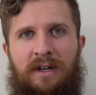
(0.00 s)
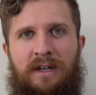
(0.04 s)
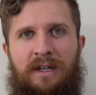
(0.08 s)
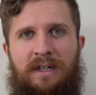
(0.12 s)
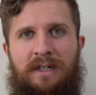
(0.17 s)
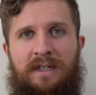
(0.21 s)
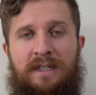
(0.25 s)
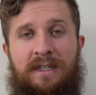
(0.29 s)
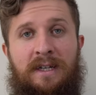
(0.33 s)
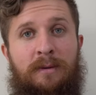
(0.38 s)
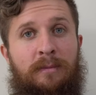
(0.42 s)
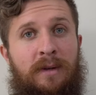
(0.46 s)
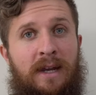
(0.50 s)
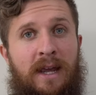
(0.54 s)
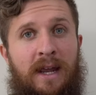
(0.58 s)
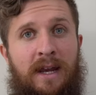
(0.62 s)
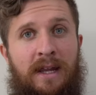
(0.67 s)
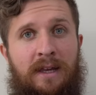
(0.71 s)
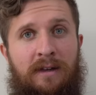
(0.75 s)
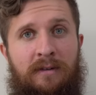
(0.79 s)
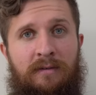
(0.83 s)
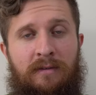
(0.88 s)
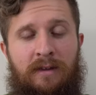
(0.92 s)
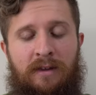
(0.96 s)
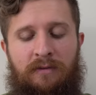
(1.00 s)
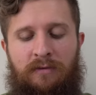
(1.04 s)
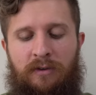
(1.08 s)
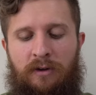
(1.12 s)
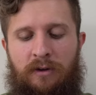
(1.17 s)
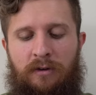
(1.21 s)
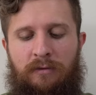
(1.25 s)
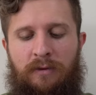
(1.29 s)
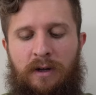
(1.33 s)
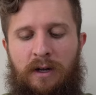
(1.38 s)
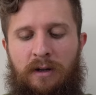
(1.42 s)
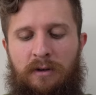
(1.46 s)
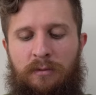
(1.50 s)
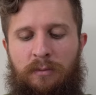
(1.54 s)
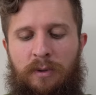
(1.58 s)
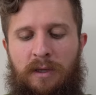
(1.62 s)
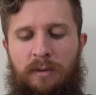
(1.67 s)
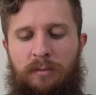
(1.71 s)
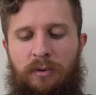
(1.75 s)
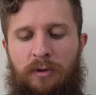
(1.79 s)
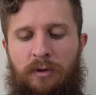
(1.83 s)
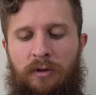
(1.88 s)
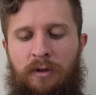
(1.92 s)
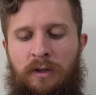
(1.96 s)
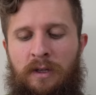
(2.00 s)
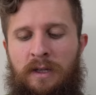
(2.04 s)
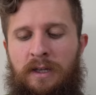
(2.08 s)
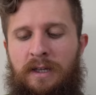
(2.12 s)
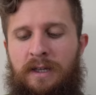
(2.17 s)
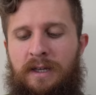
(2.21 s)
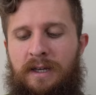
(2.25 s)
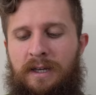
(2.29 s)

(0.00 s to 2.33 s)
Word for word: unintimidating if you're around people.